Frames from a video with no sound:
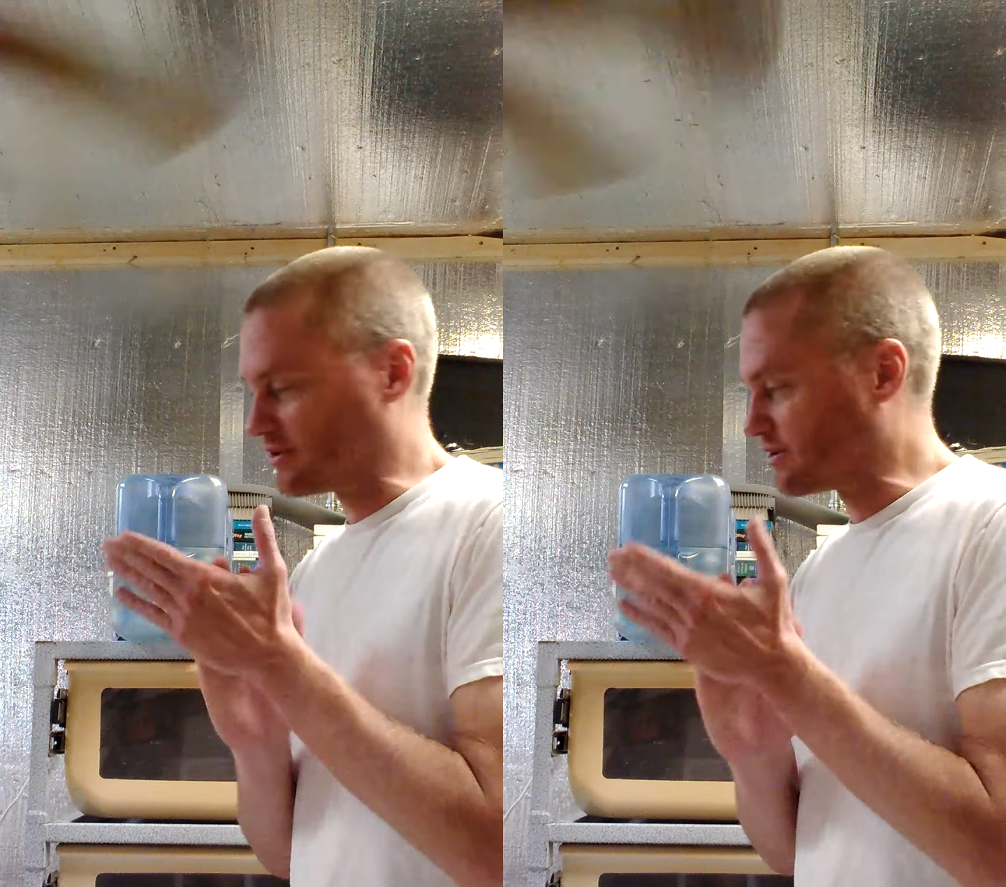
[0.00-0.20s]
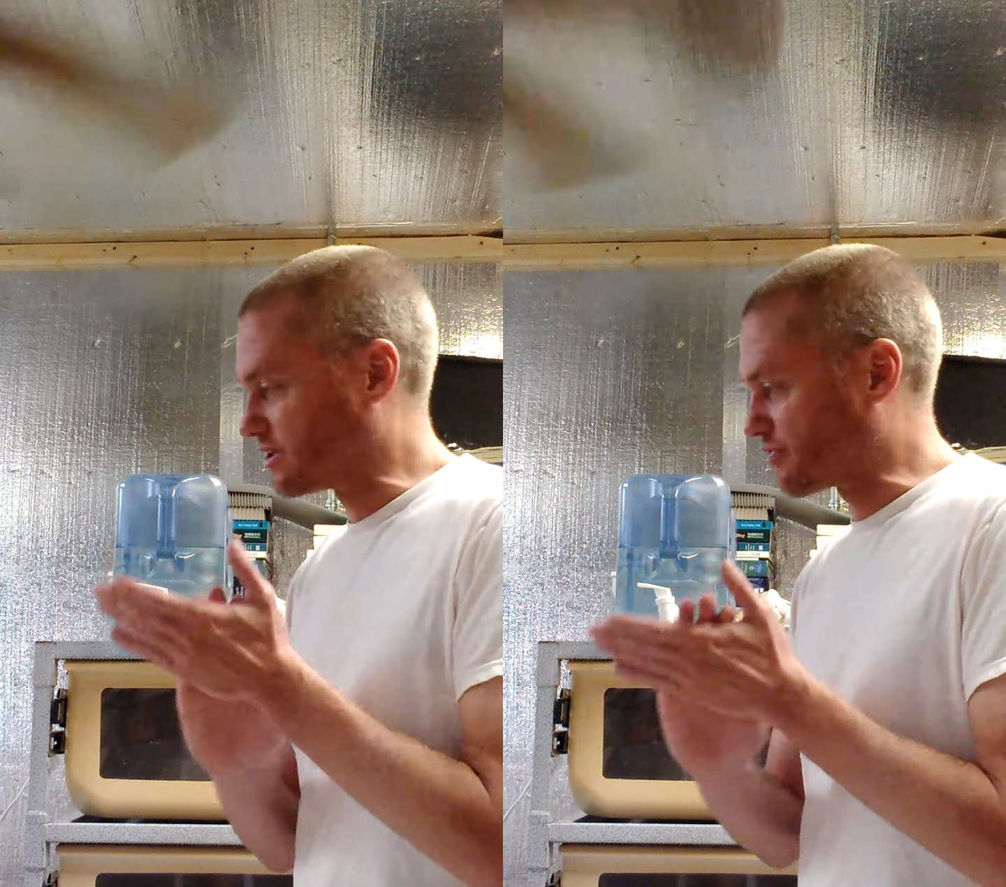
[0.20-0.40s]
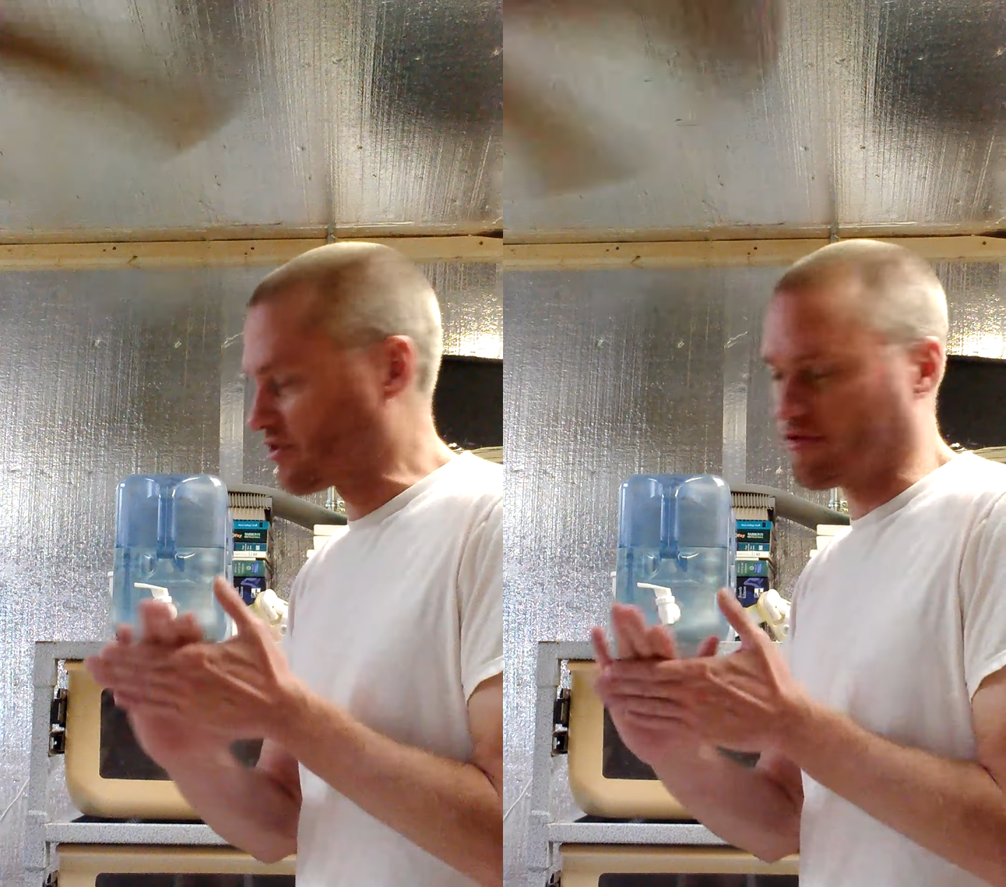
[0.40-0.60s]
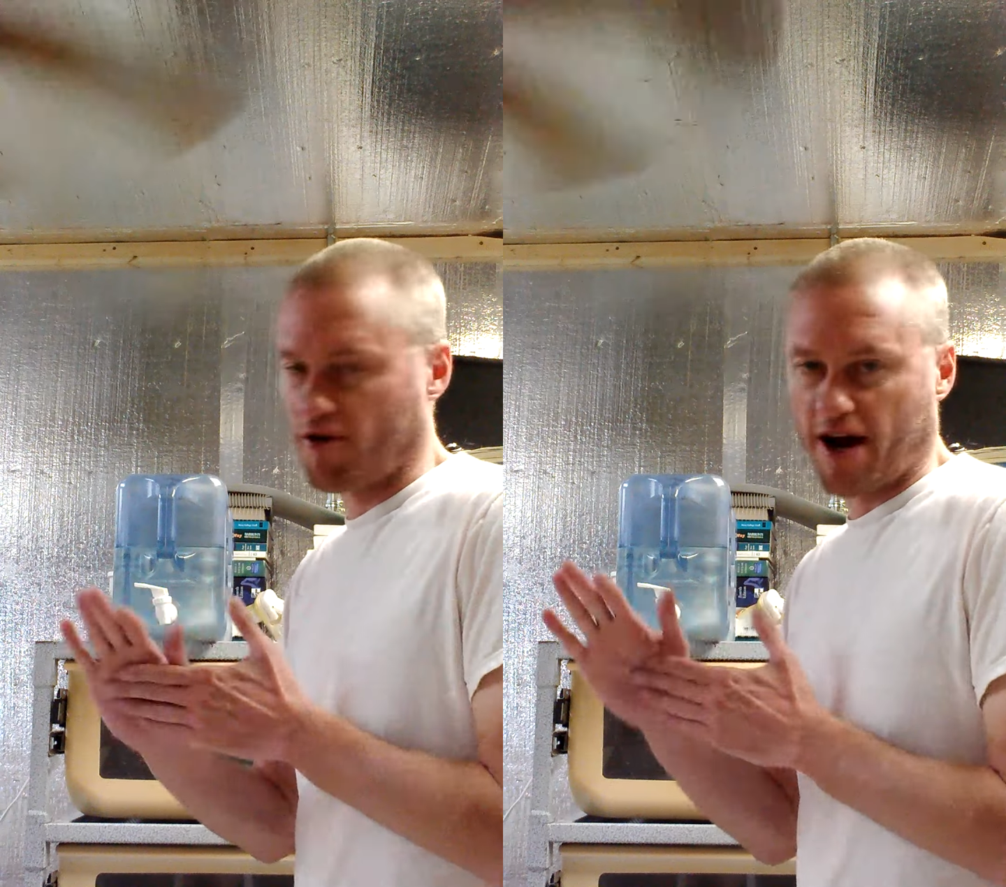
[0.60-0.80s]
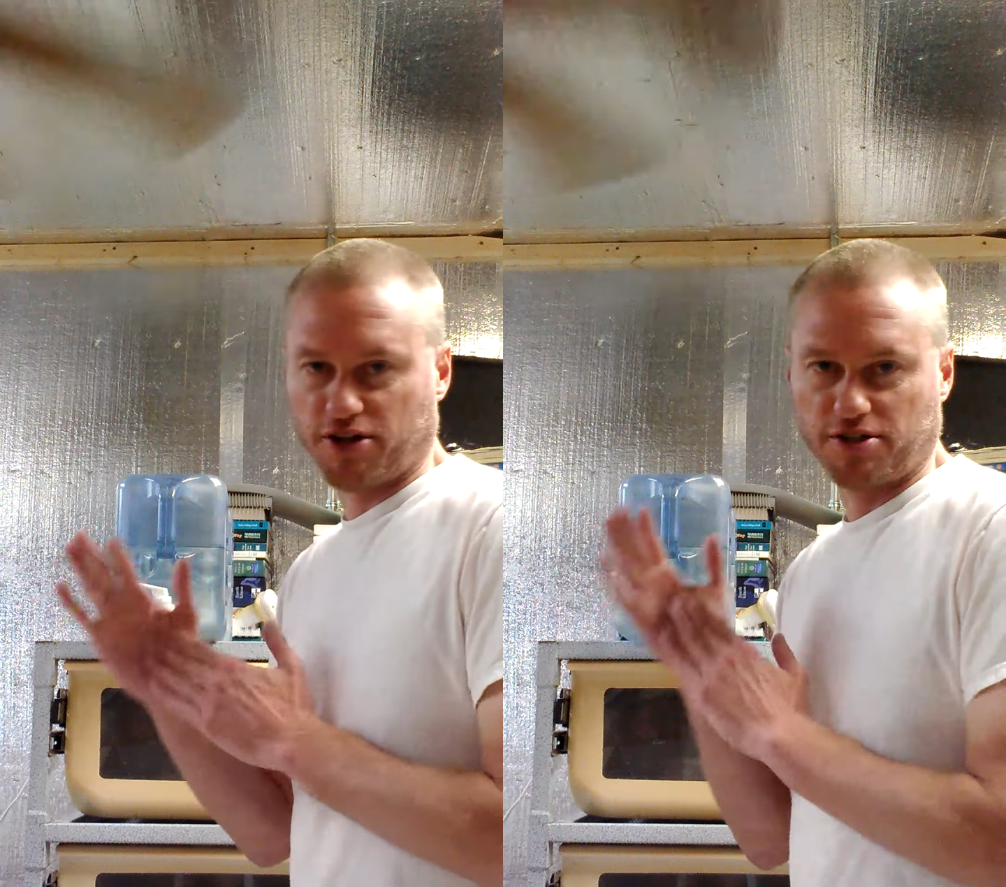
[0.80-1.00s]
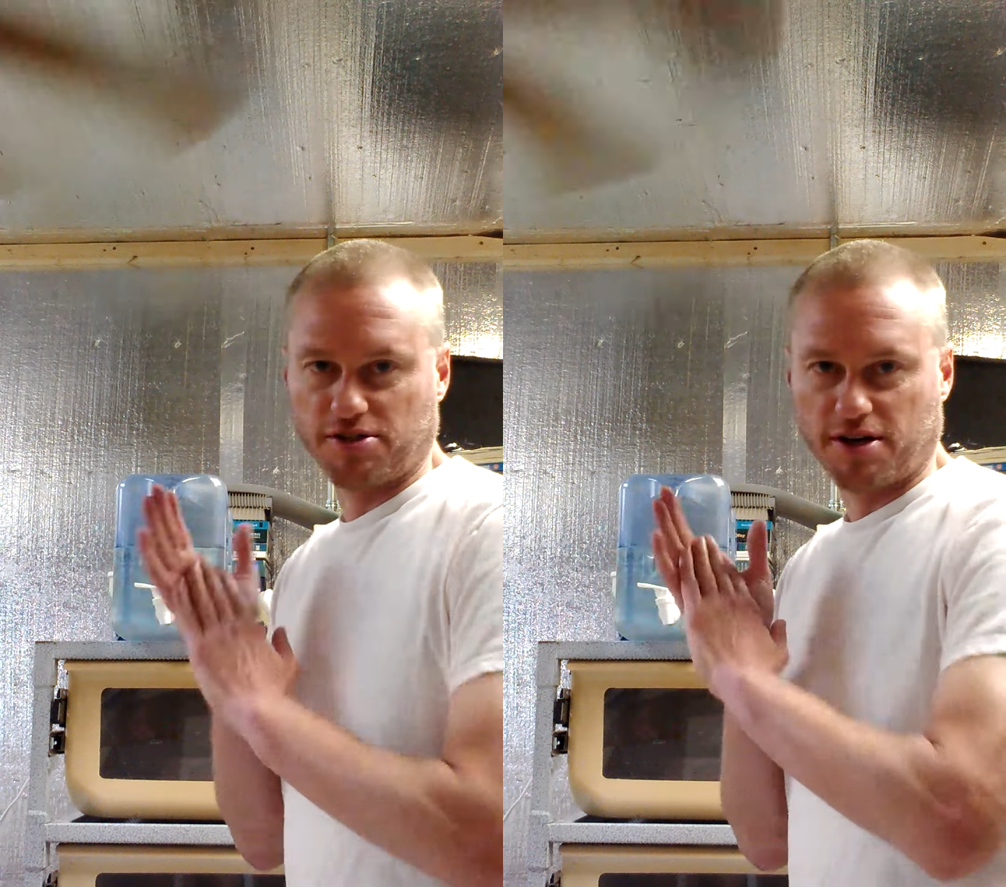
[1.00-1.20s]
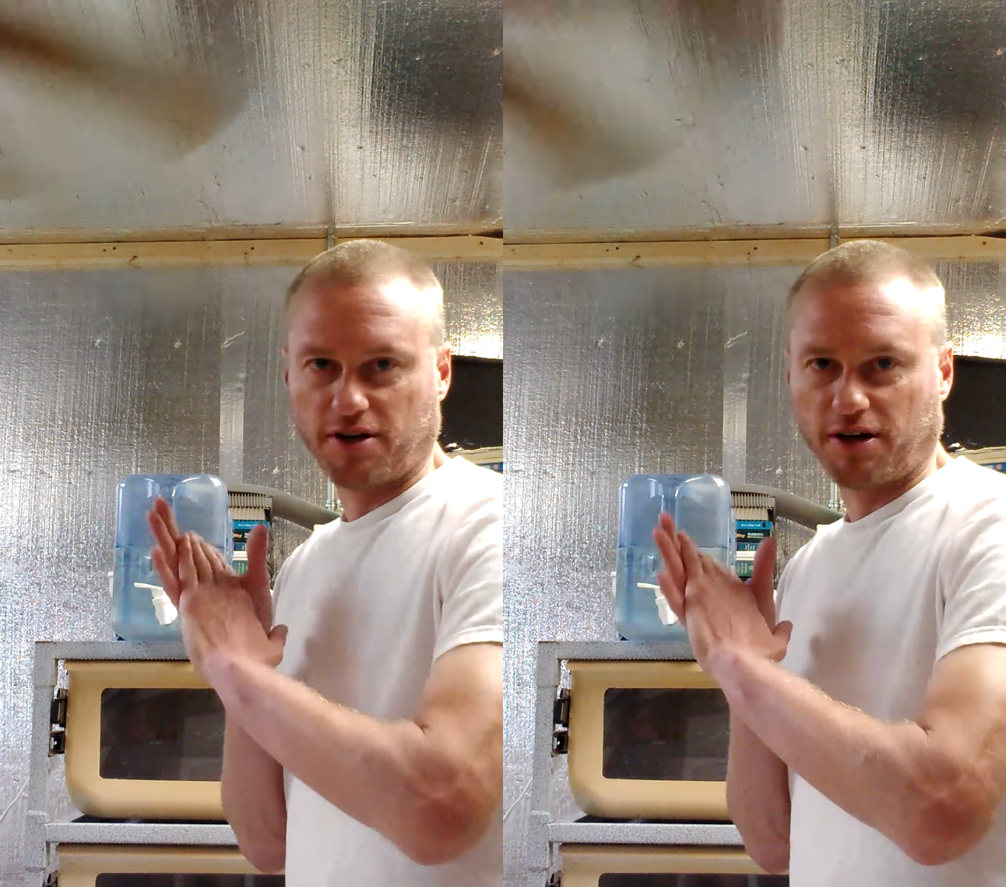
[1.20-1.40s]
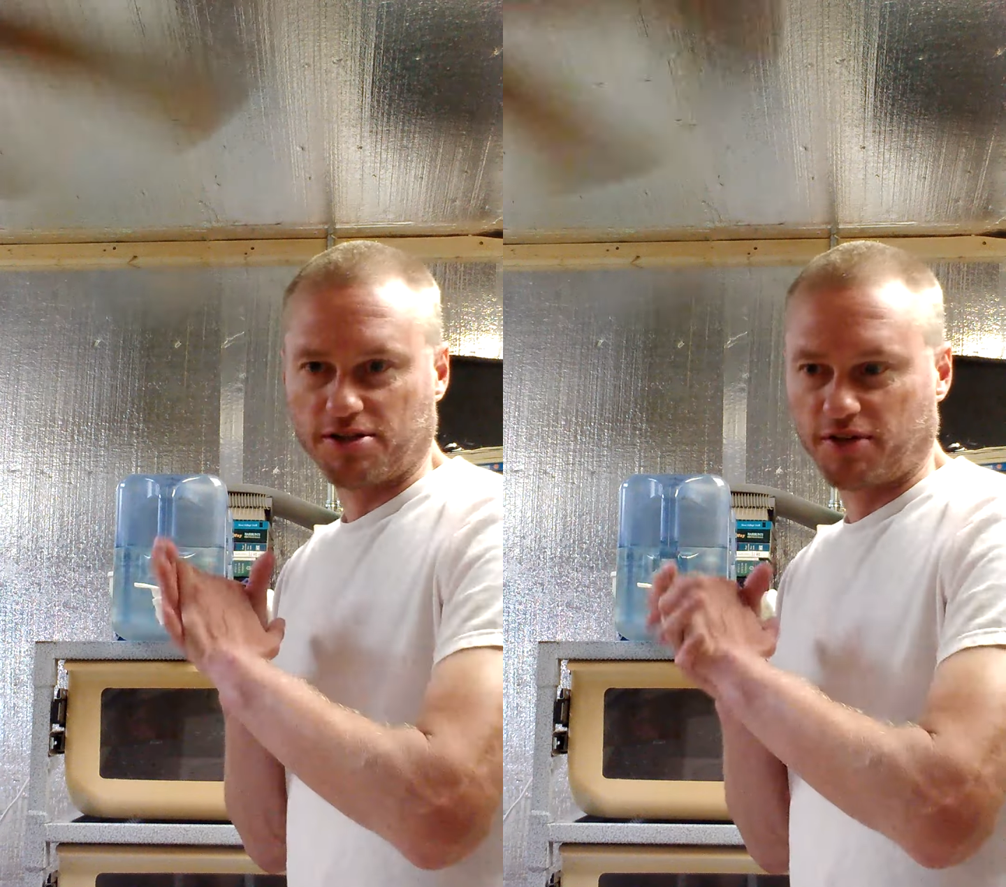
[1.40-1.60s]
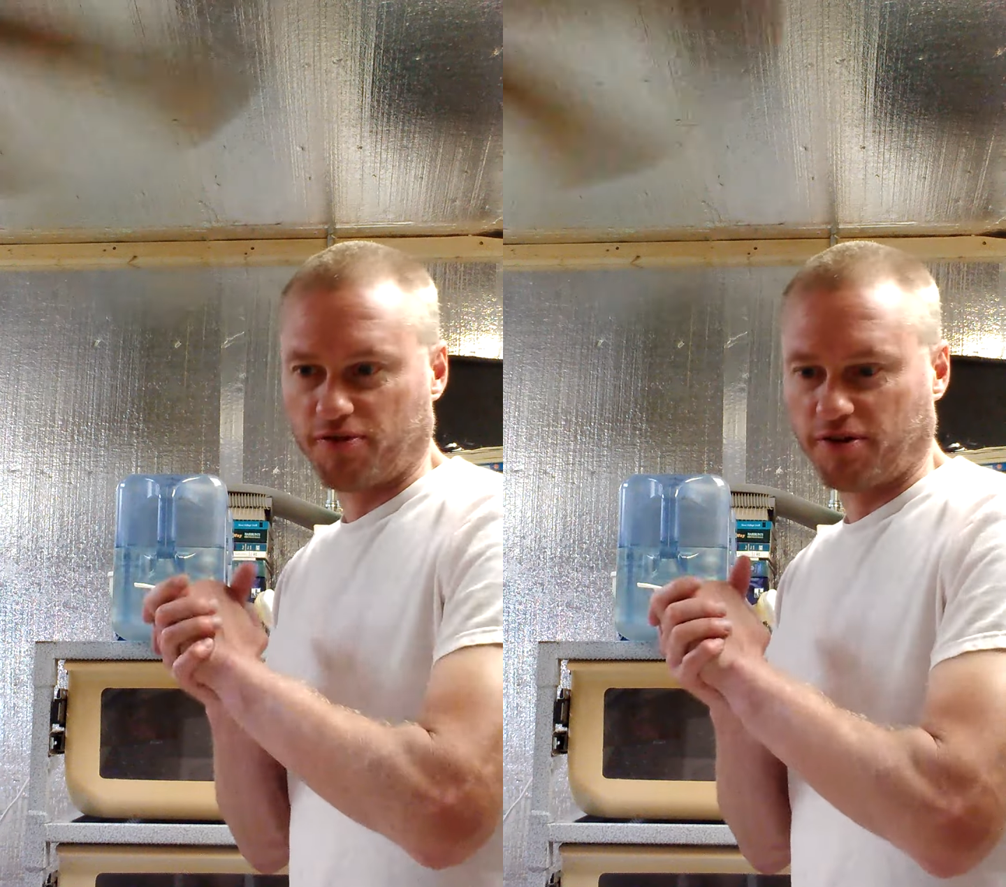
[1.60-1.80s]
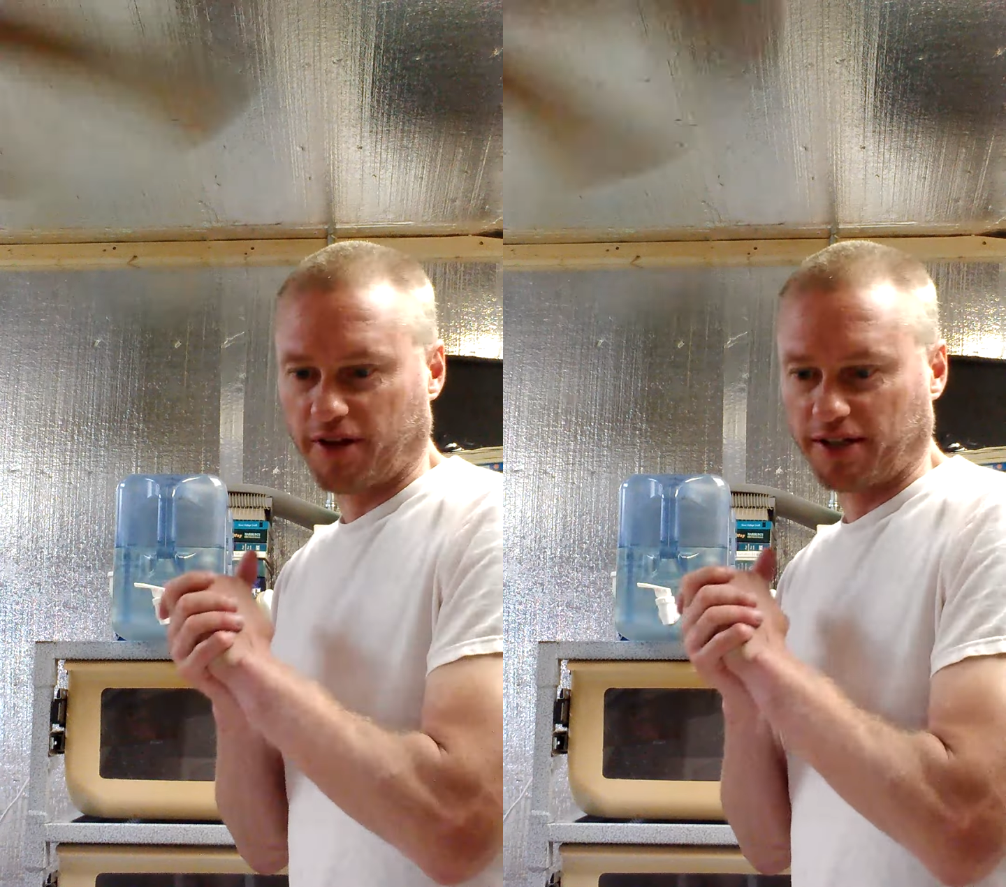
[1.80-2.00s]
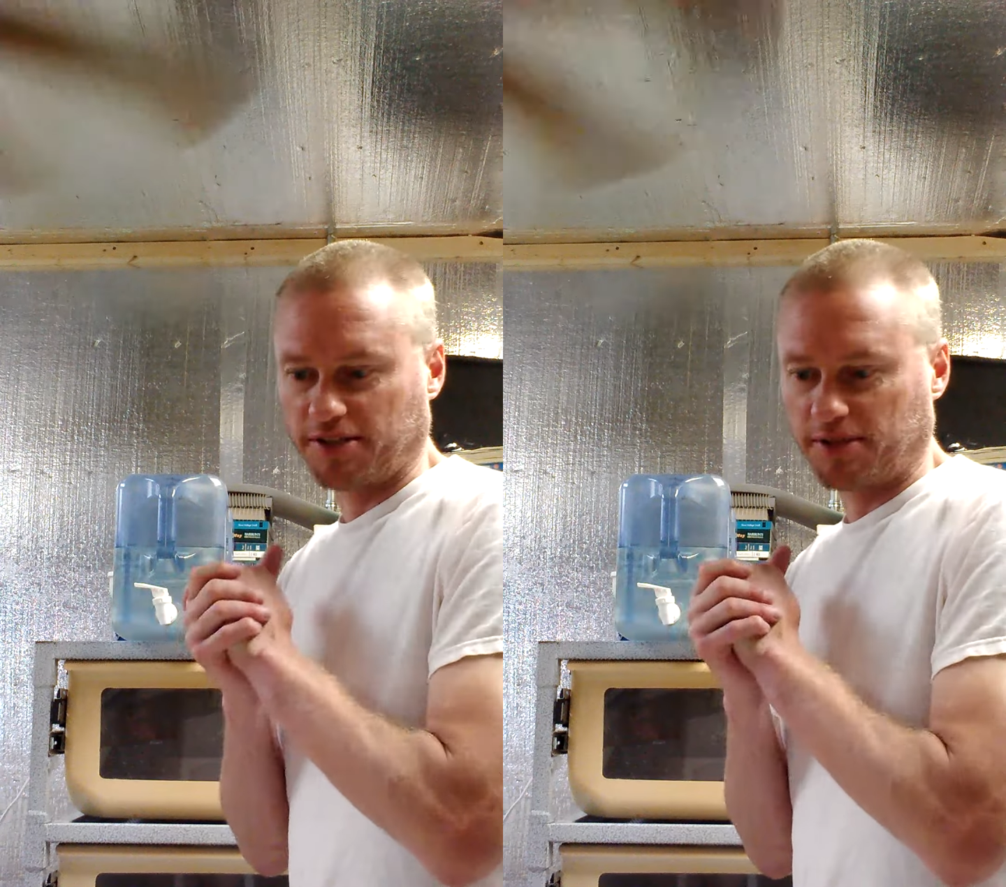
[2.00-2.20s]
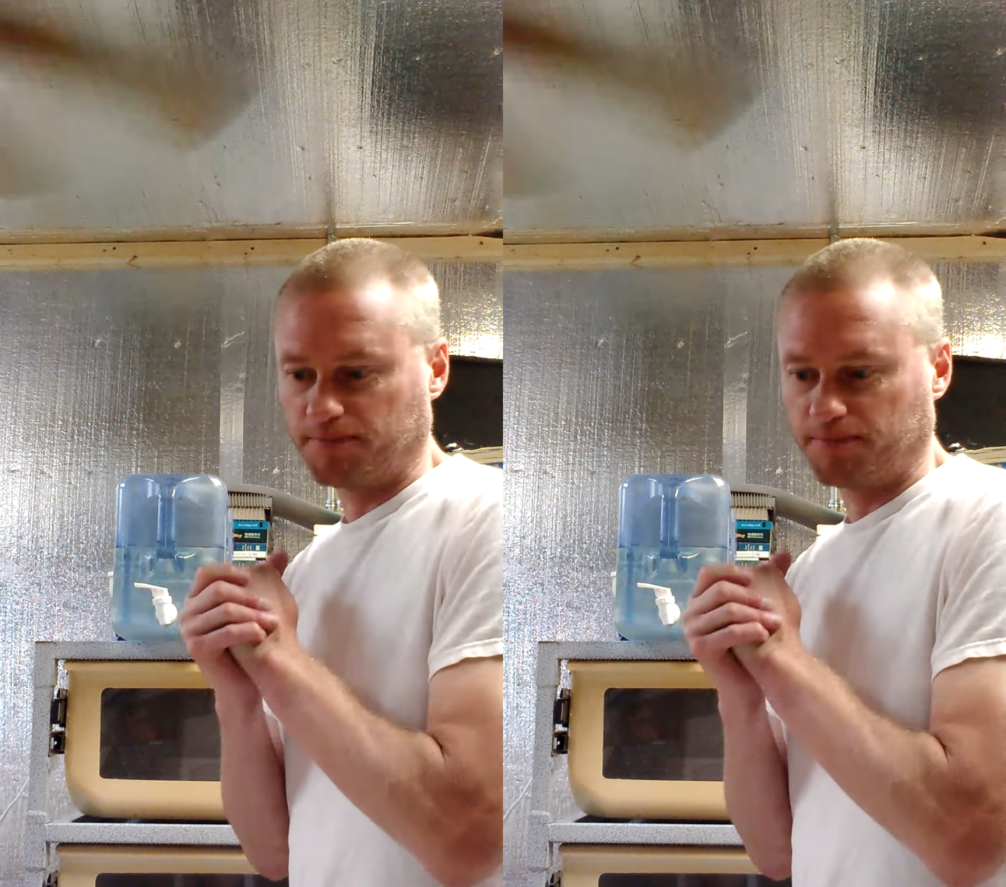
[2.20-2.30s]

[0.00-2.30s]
different fractions that cause different things.